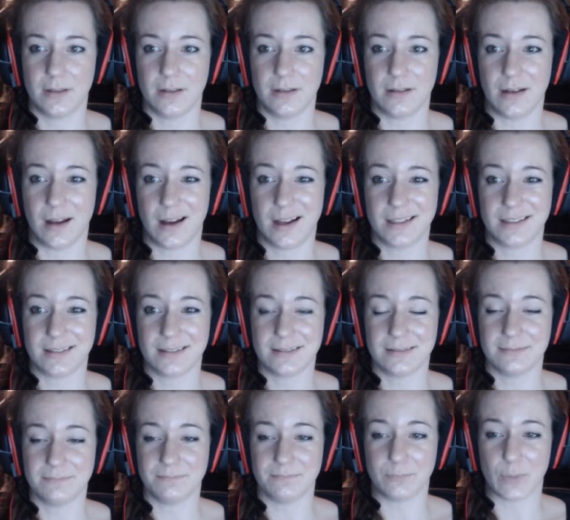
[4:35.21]
not
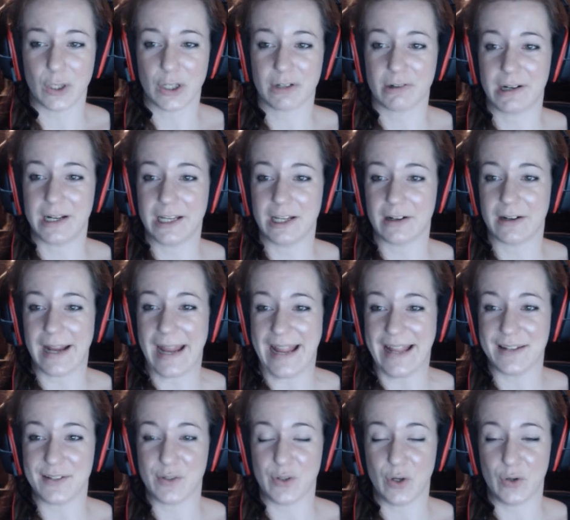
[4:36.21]
murdering your
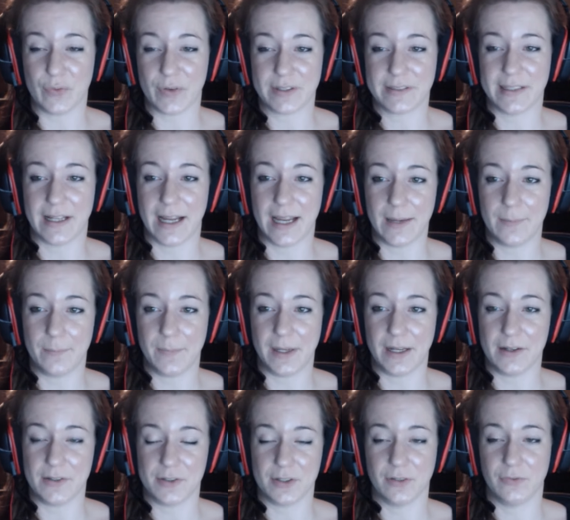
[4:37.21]
hands over time
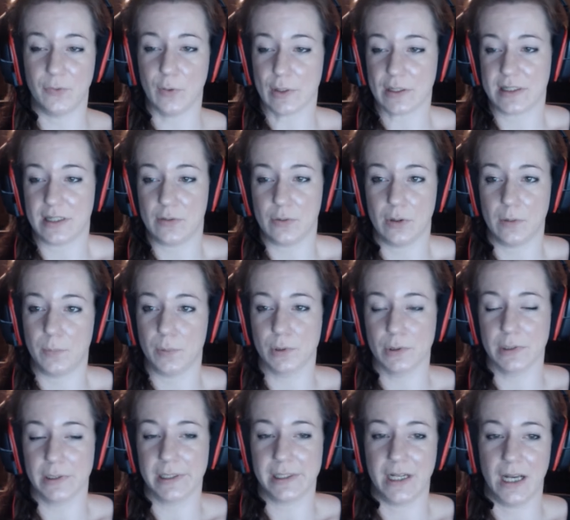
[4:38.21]
because you're forced into a
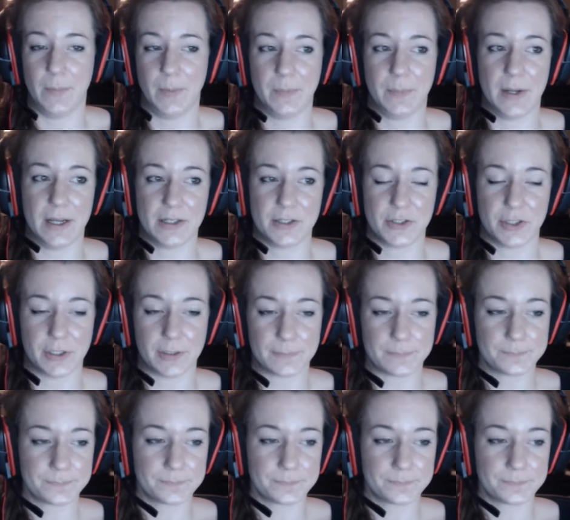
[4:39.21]
poor ergonomic posture.